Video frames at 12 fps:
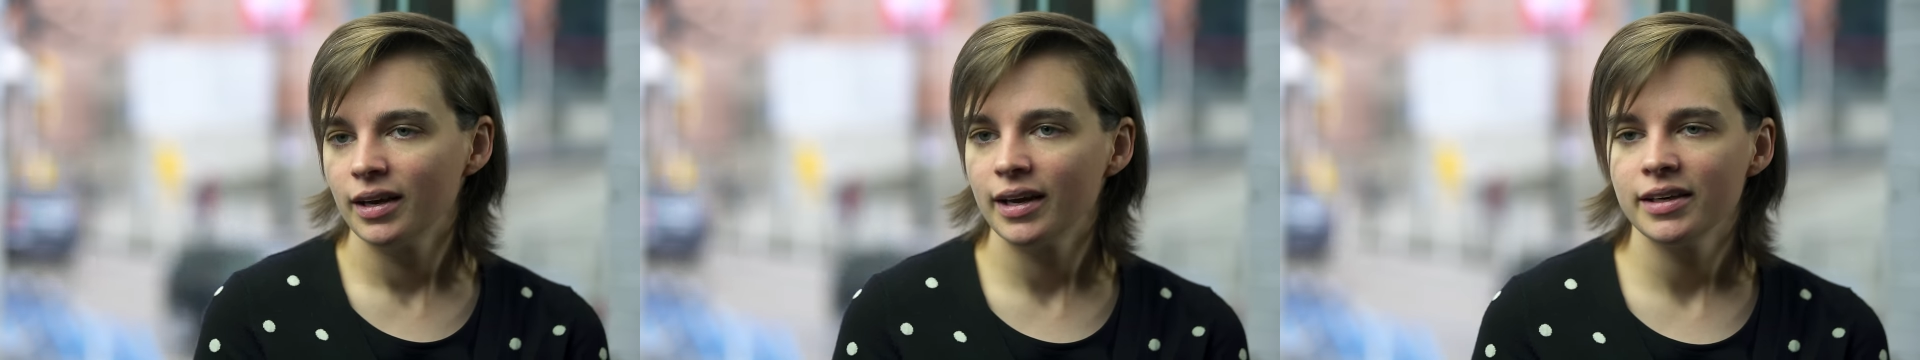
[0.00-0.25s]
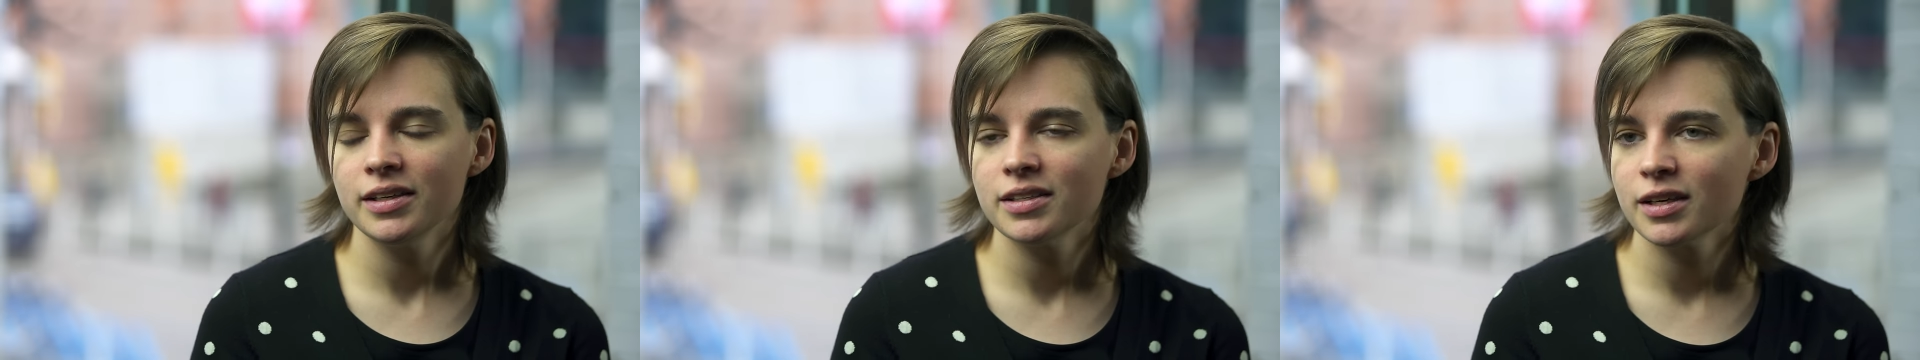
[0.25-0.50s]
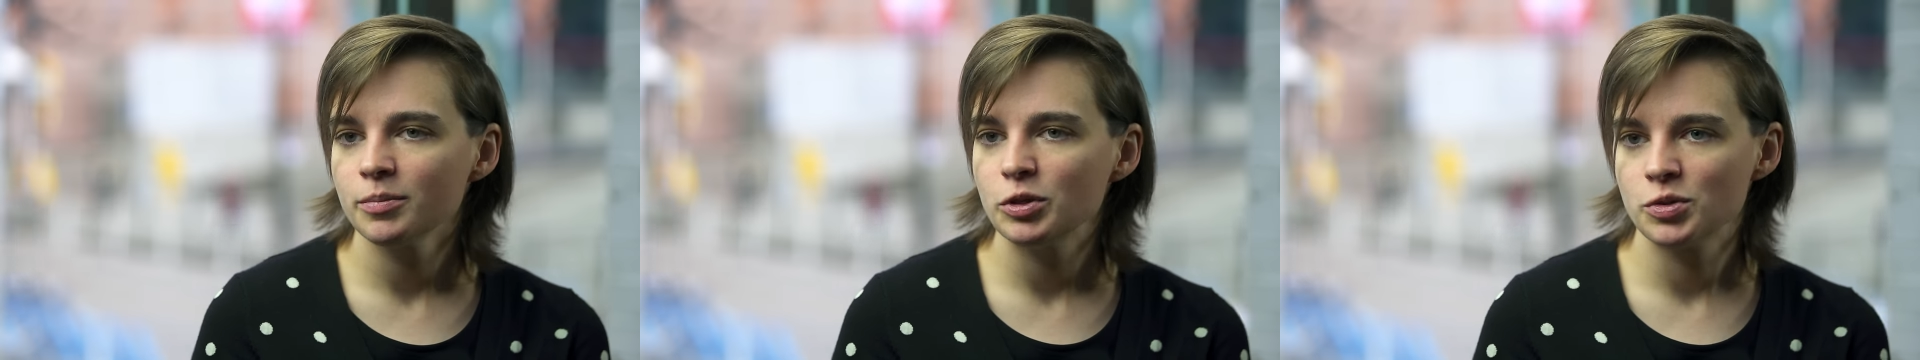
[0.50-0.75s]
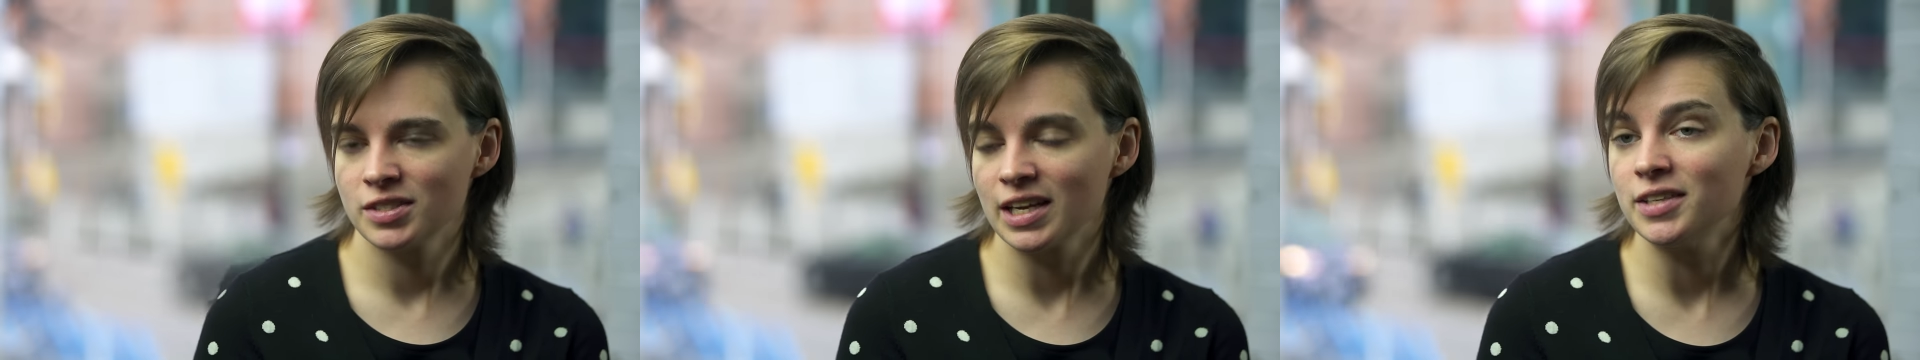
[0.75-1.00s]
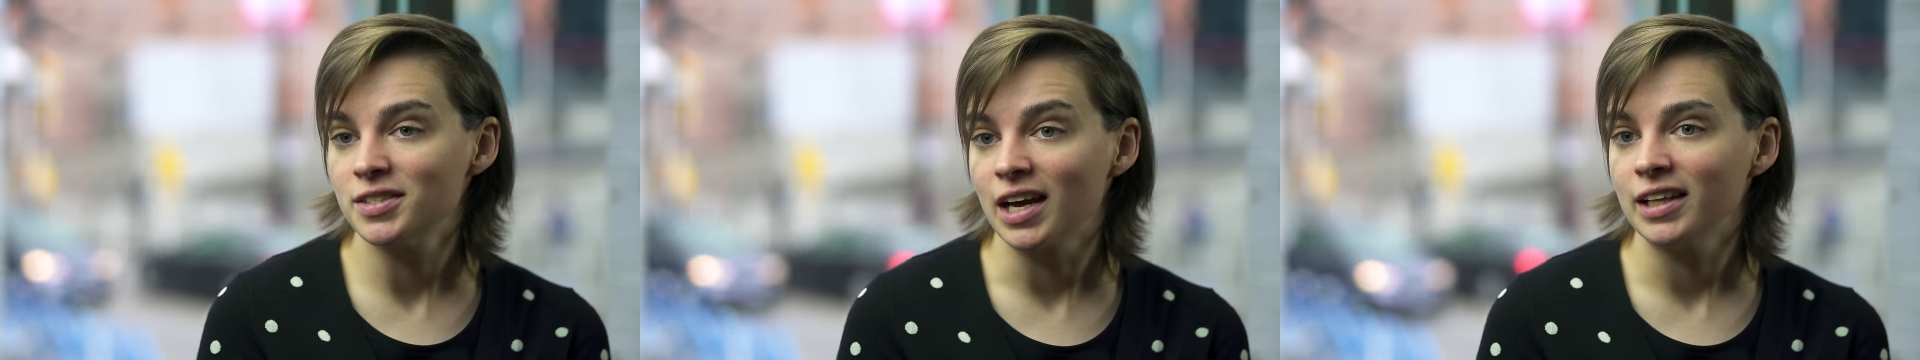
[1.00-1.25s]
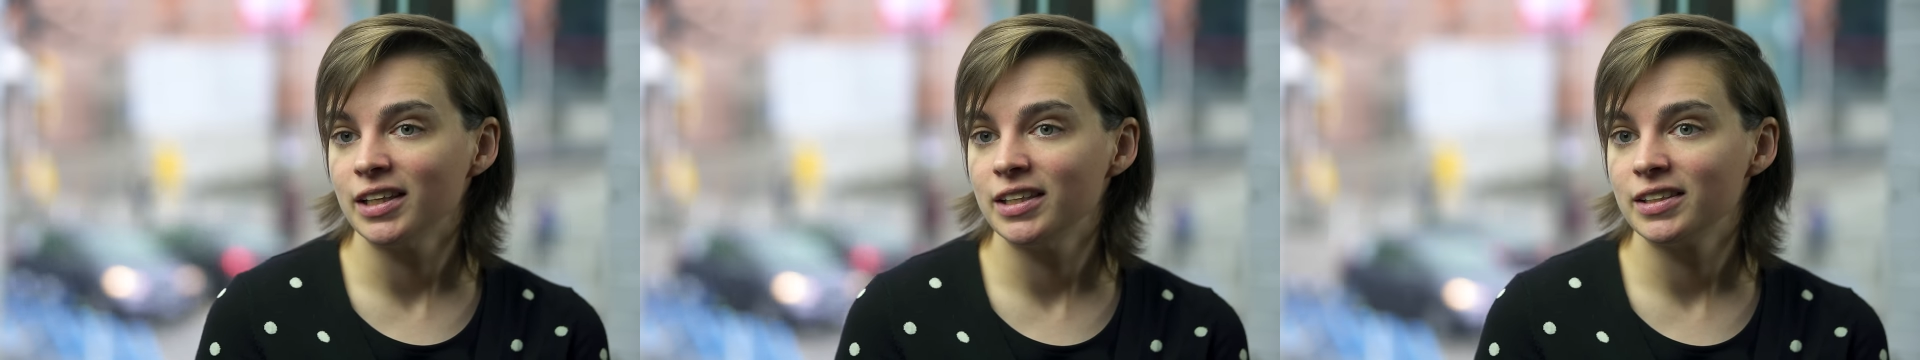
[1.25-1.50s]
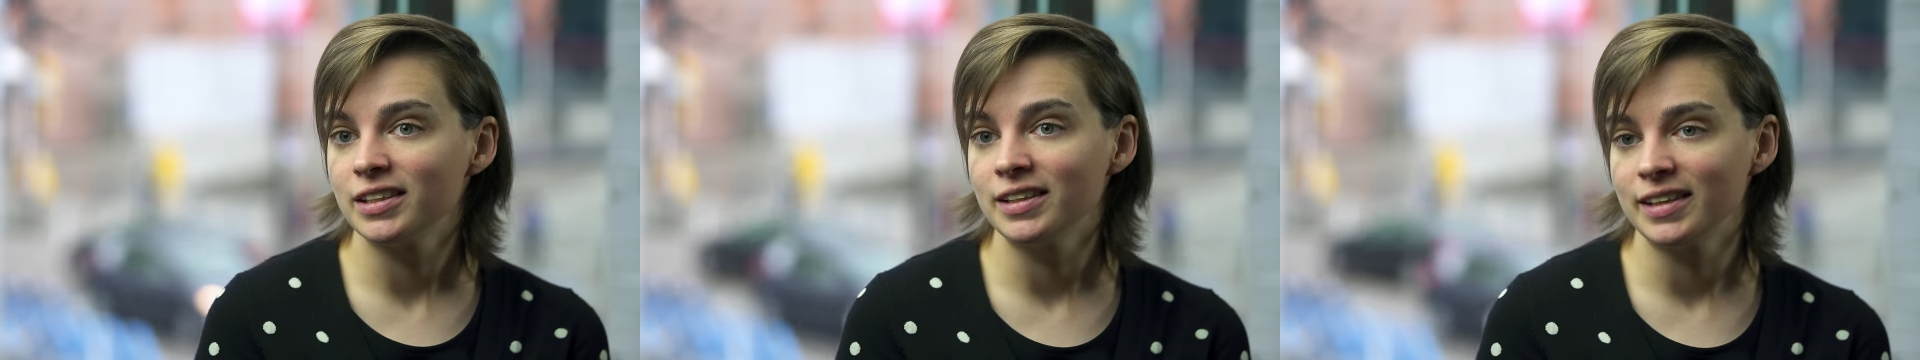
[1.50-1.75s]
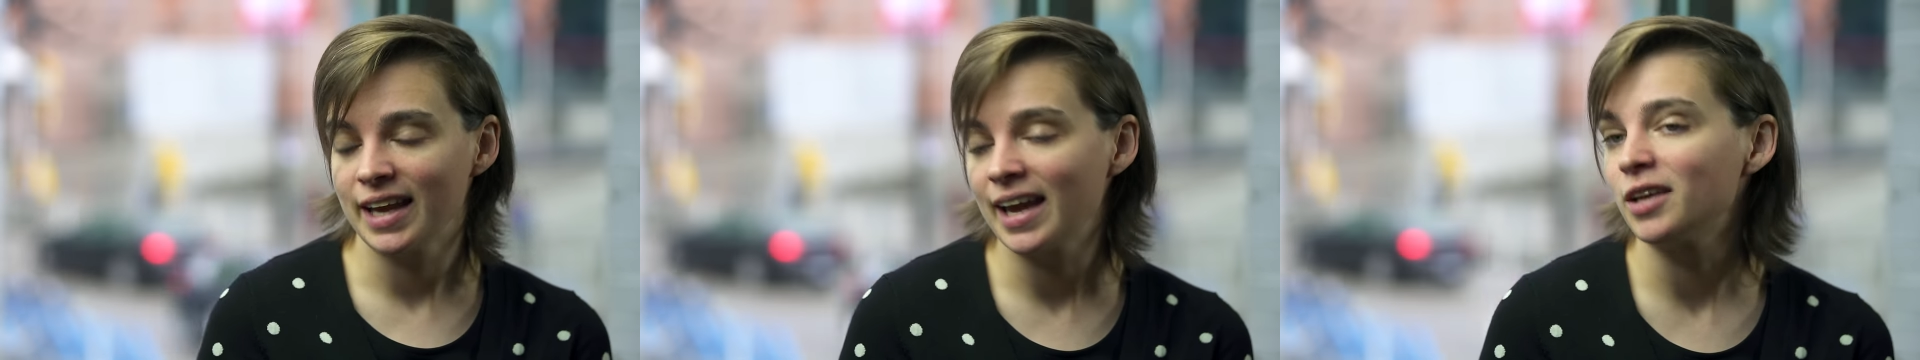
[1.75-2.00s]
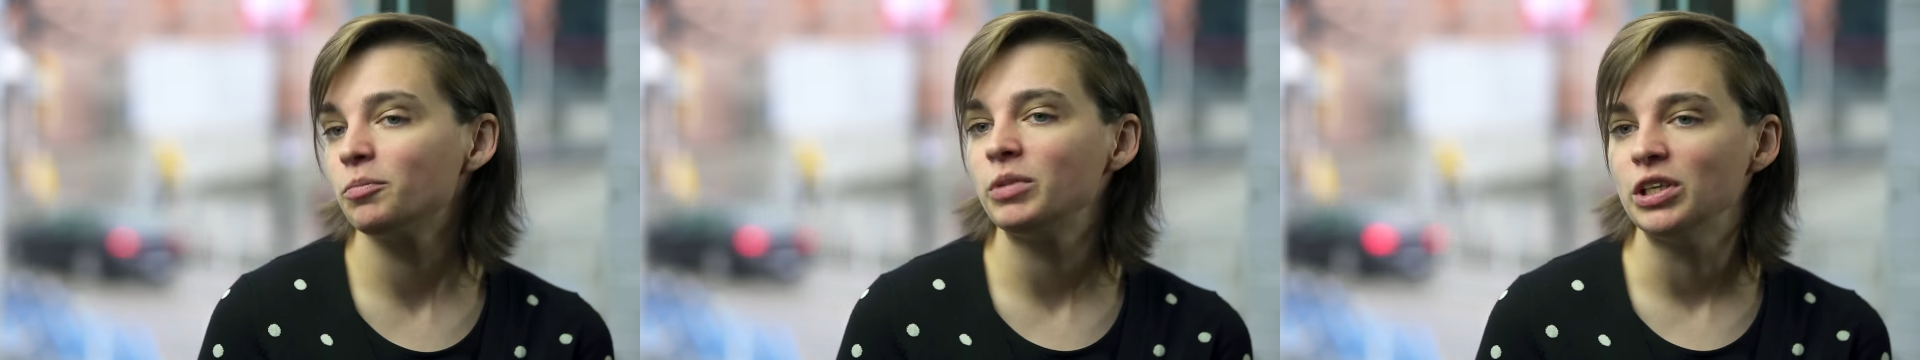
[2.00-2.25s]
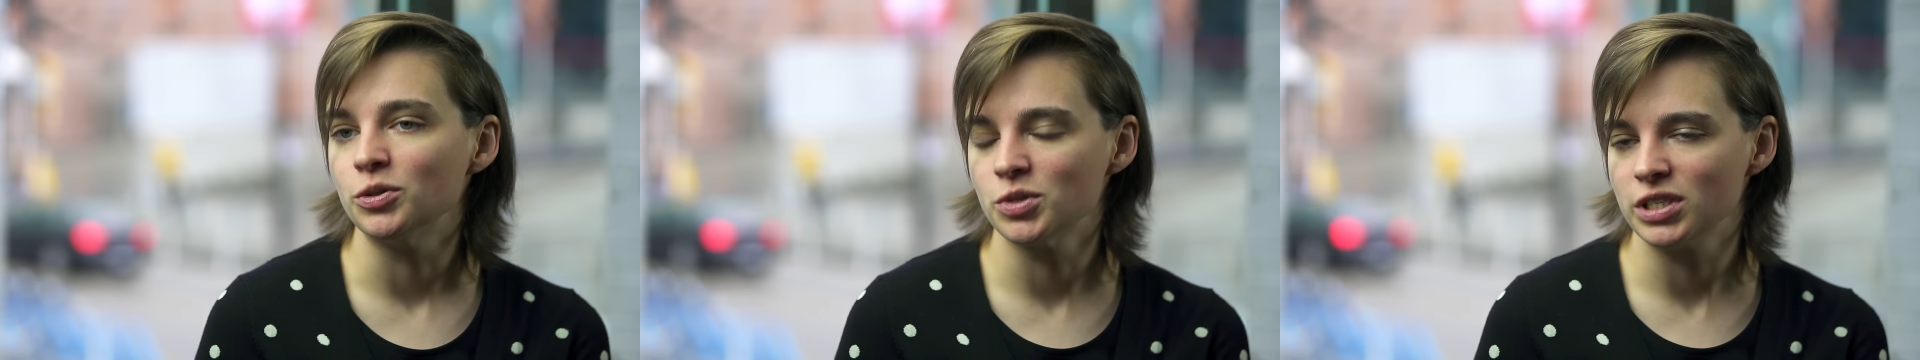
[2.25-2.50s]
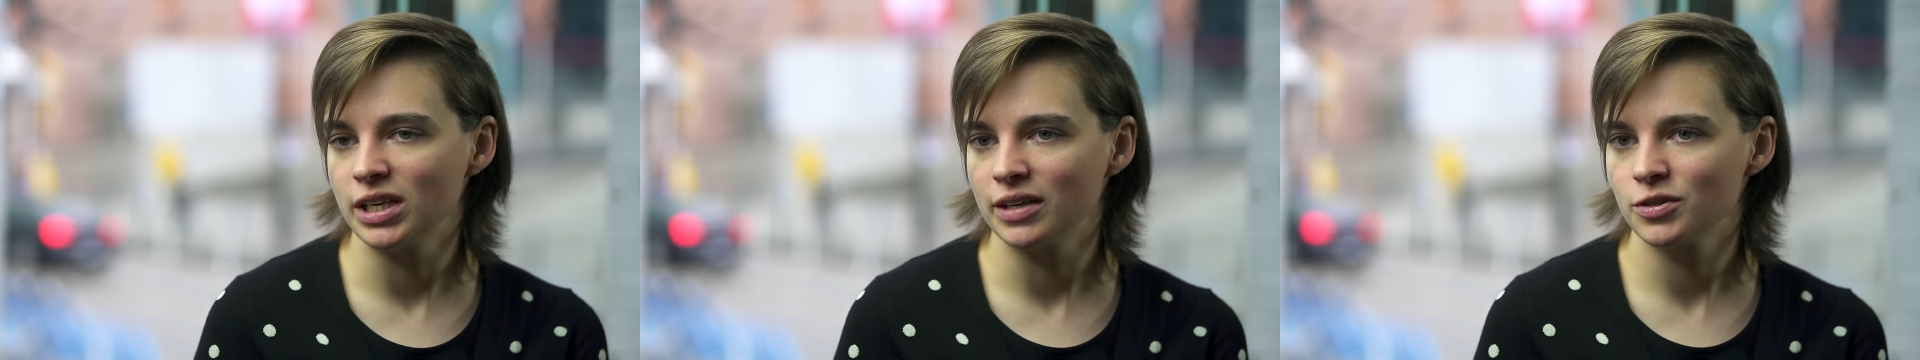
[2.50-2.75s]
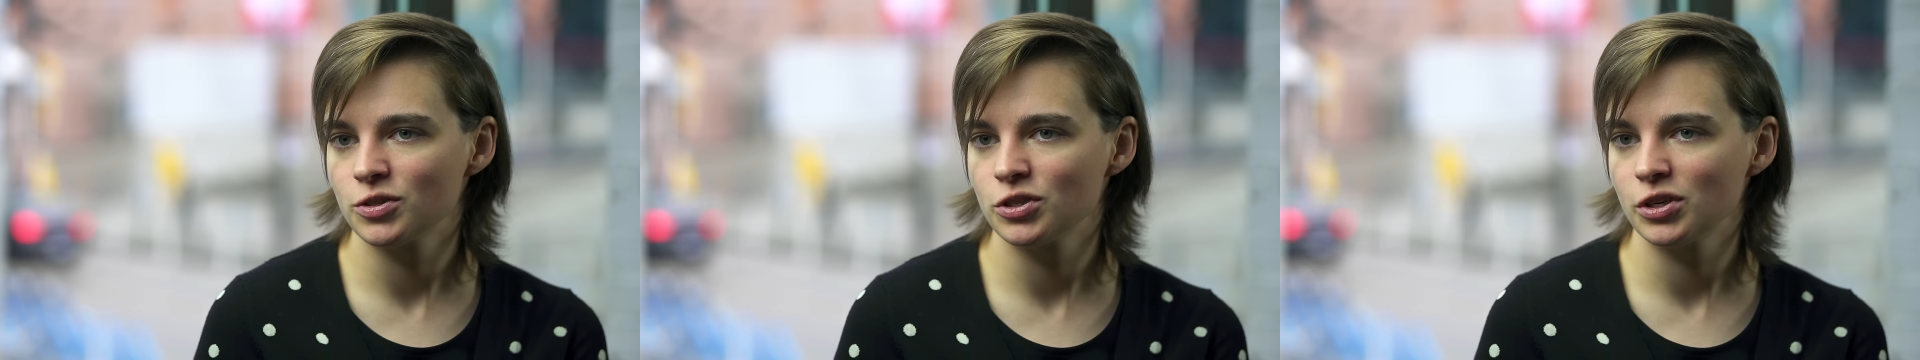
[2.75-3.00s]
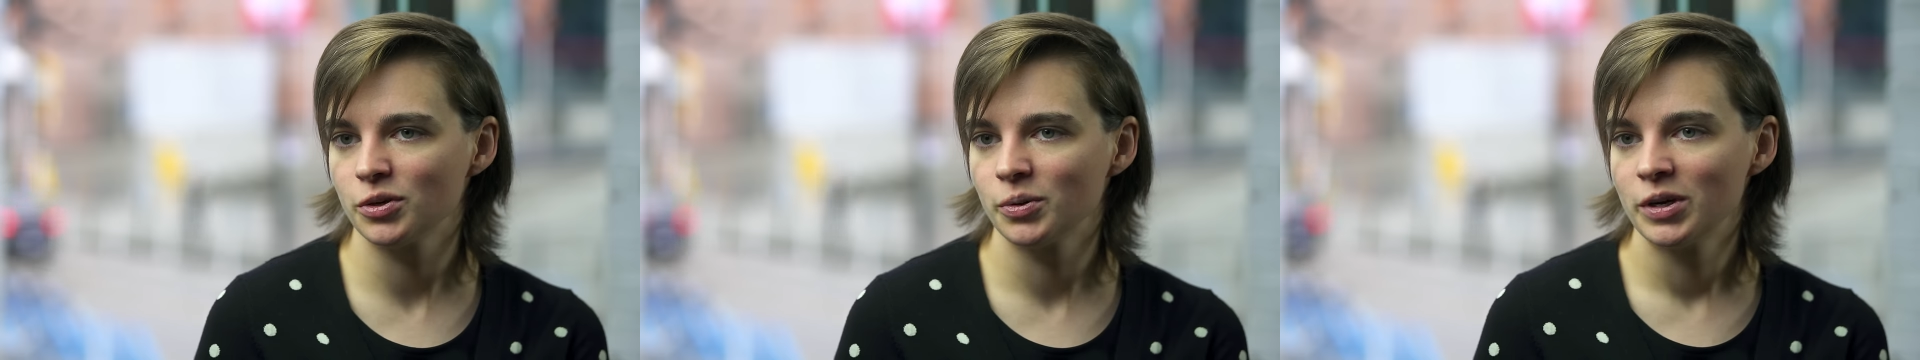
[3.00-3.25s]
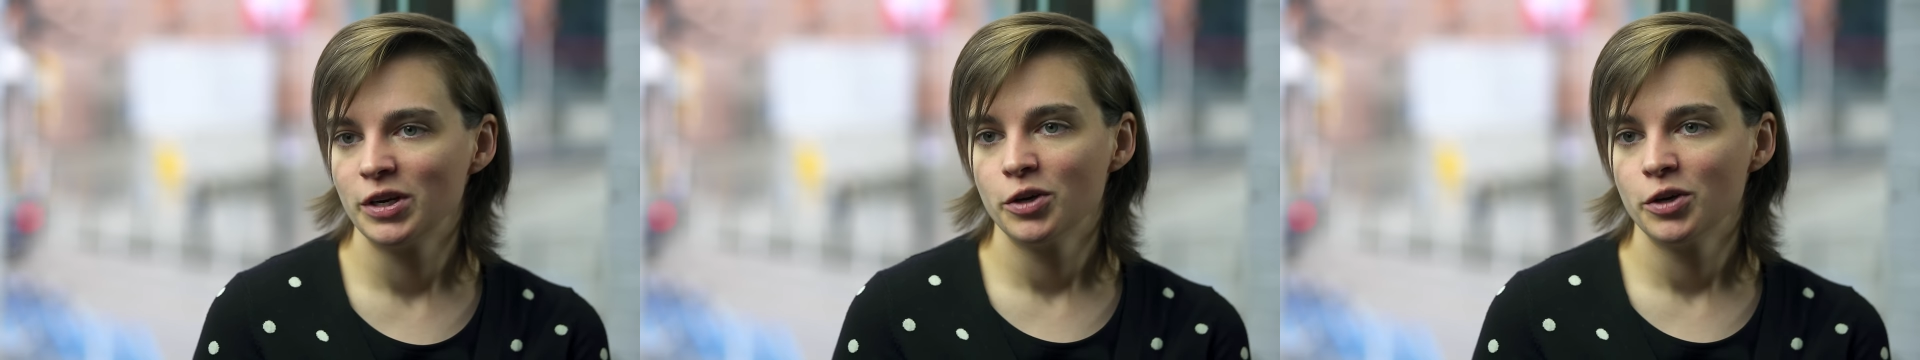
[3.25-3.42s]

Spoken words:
Anytime you stay silent, it can't be used against you.